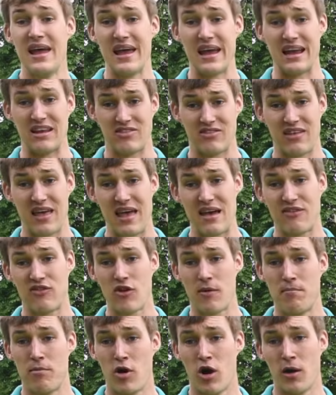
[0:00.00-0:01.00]
It's there
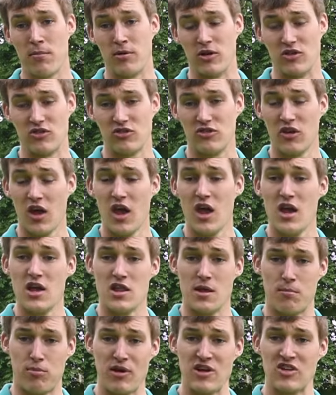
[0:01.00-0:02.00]
for a purpose.
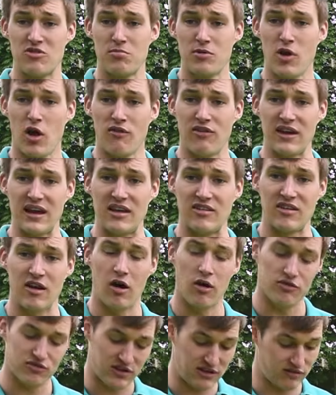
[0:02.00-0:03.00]
The principle of it is
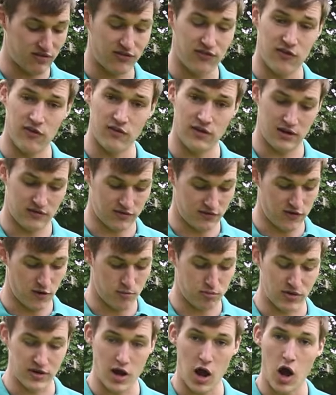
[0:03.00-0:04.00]
obviously if the
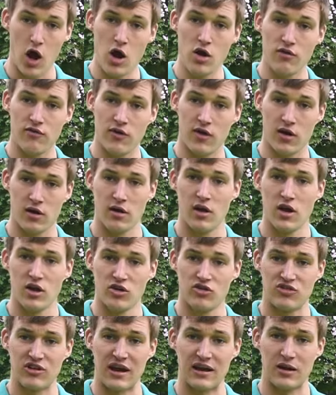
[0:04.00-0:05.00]
footprint
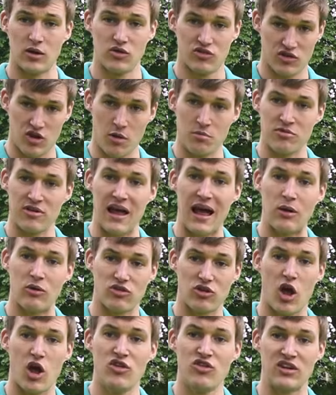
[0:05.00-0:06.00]
overshadows, comes
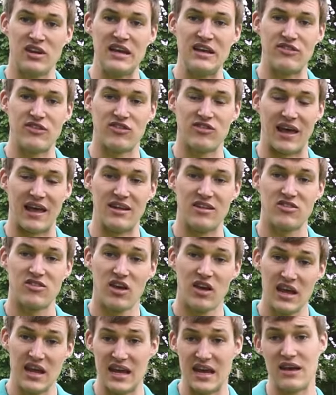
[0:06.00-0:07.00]
out underneath the tent,
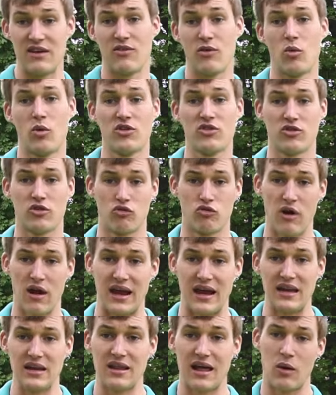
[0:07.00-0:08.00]
if it was to
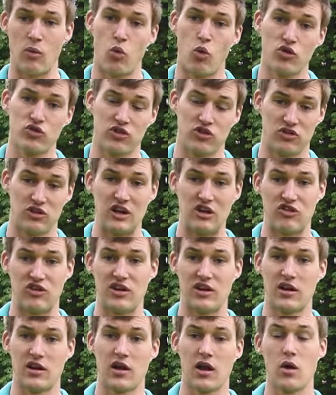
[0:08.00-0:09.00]
rain, that water is
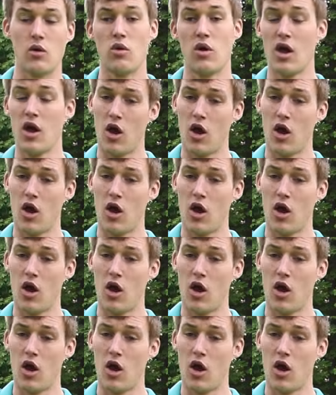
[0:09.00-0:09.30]
literally going to go